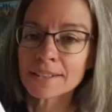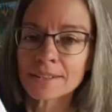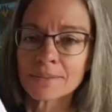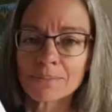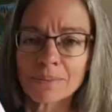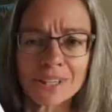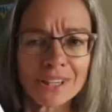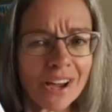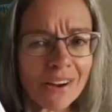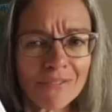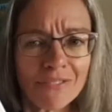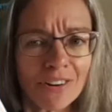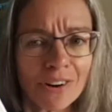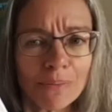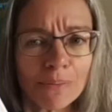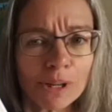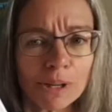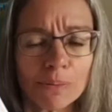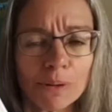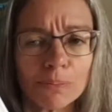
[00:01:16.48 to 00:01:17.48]
but not very
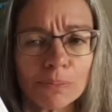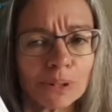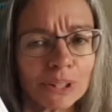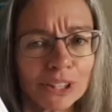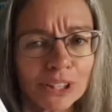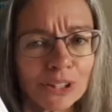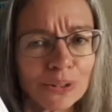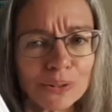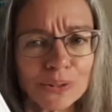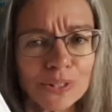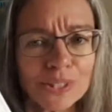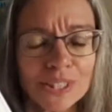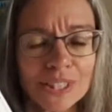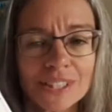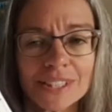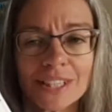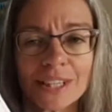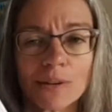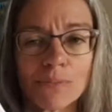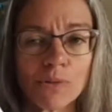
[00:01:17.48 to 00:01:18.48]
many people use
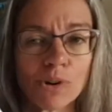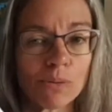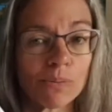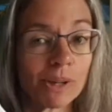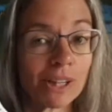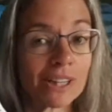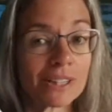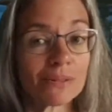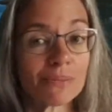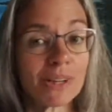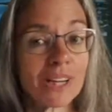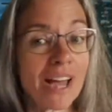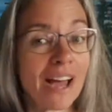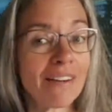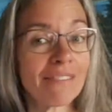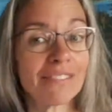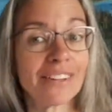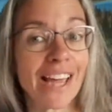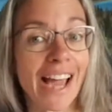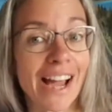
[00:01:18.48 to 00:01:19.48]
these anymore because we
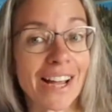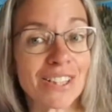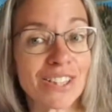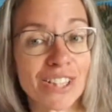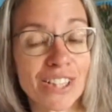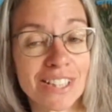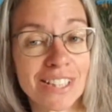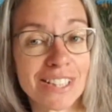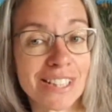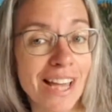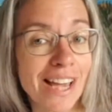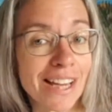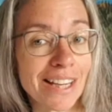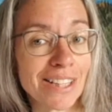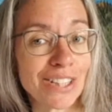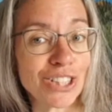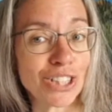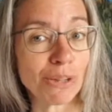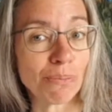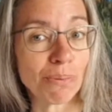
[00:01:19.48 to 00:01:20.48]
have gadgets
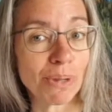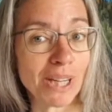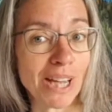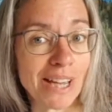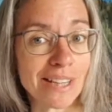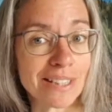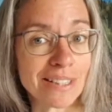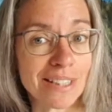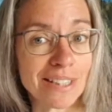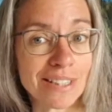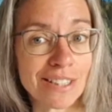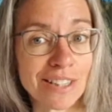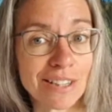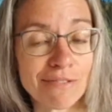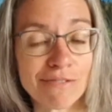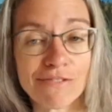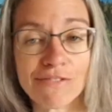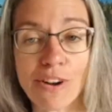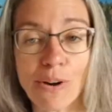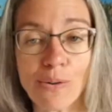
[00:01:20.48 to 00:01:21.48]
like GPSs and
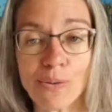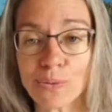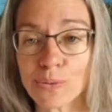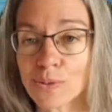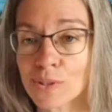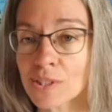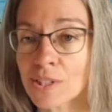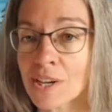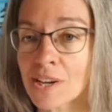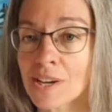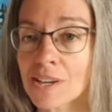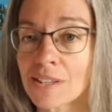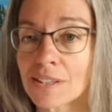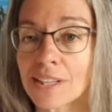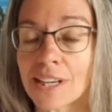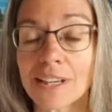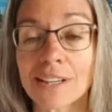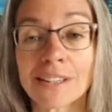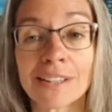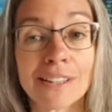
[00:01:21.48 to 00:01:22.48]
phones
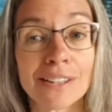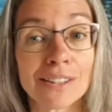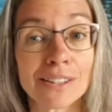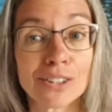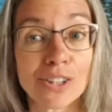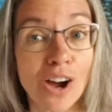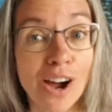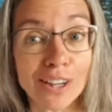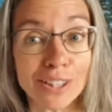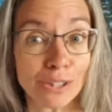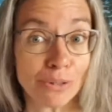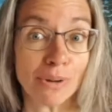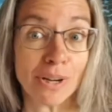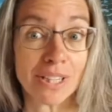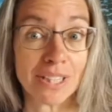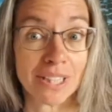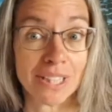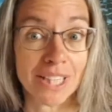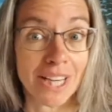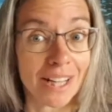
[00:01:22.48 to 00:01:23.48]
that talk to
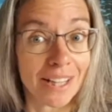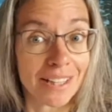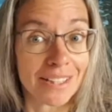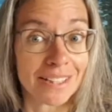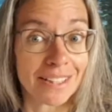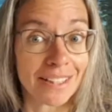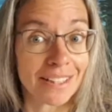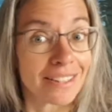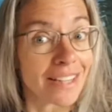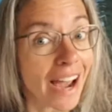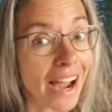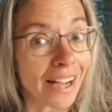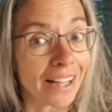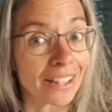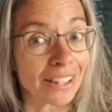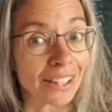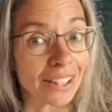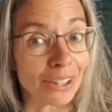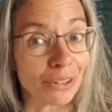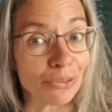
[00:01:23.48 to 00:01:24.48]
us and tell us
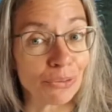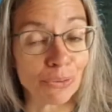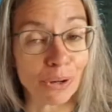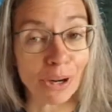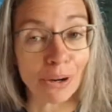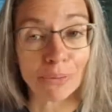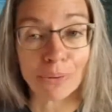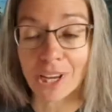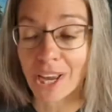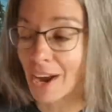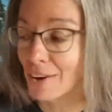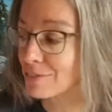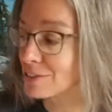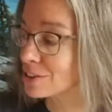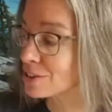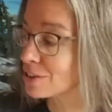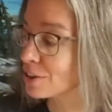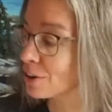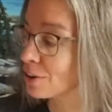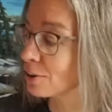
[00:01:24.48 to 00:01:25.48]
exactly where we have to
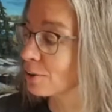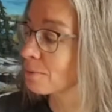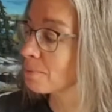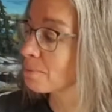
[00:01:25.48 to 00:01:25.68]
turn.